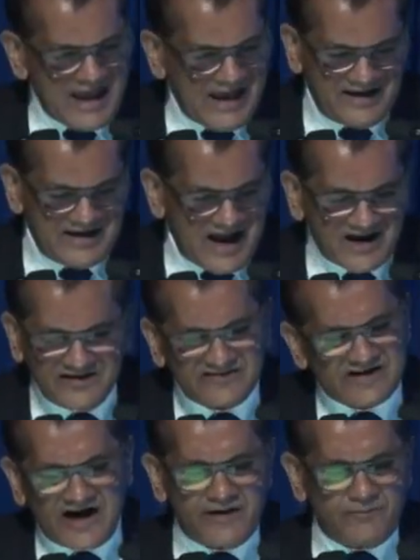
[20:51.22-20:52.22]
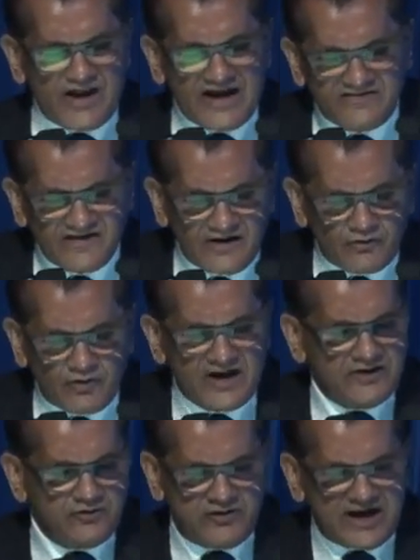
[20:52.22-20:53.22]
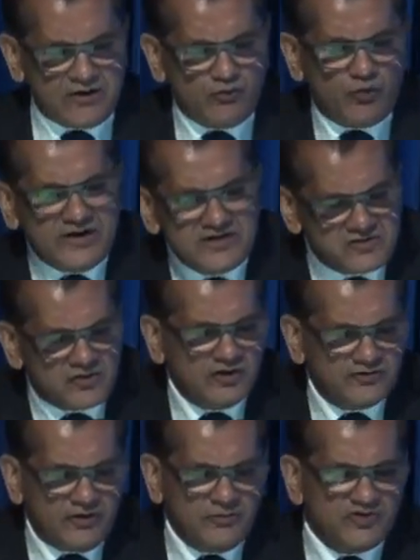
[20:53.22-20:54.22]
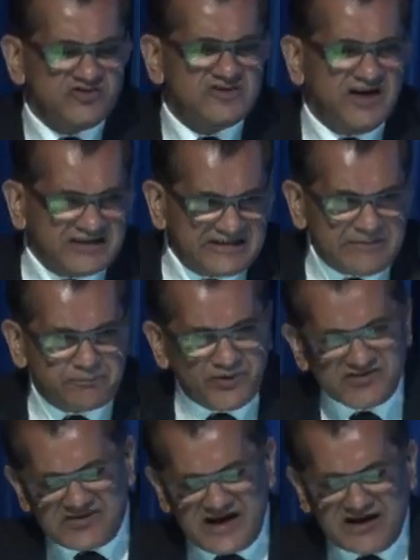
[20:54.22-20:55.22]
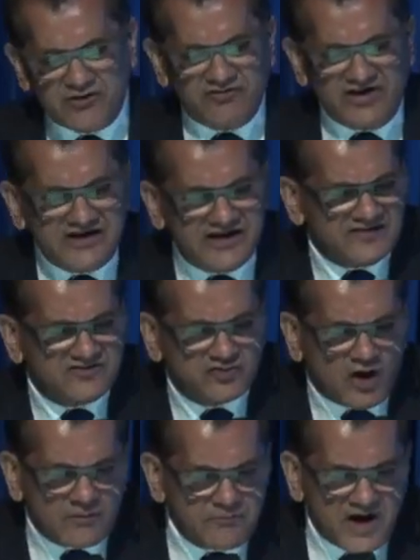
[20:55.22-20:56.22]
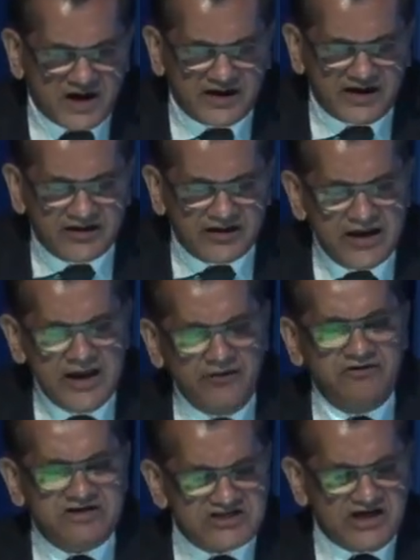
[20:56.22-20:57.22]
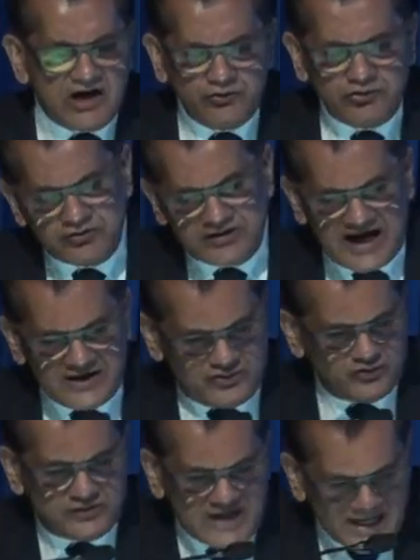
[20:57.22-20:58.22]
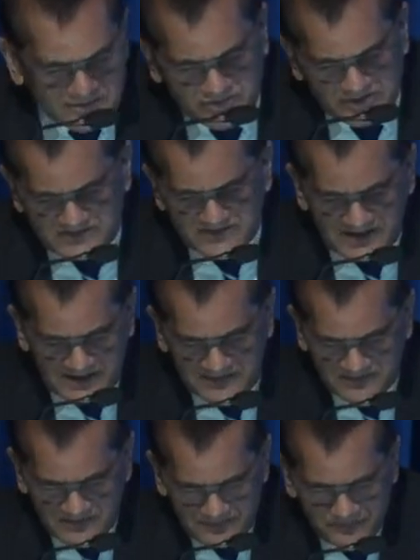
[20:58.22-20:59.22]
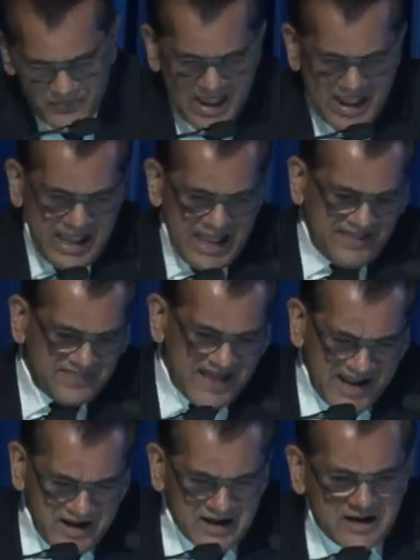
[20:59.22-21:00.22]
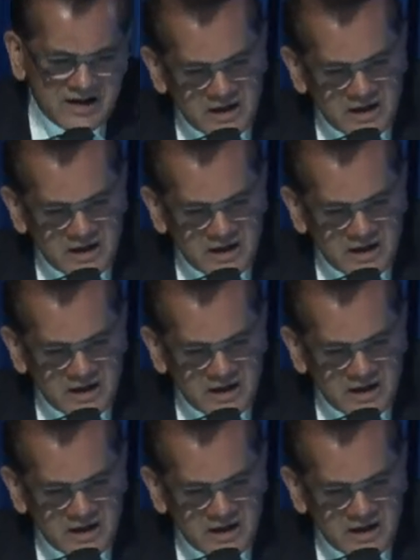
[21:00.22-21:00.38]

And a young startup like Zerodha today controls almost 30% of India's stock market, reaching out to Tier 2, Tier 3 cities. And then,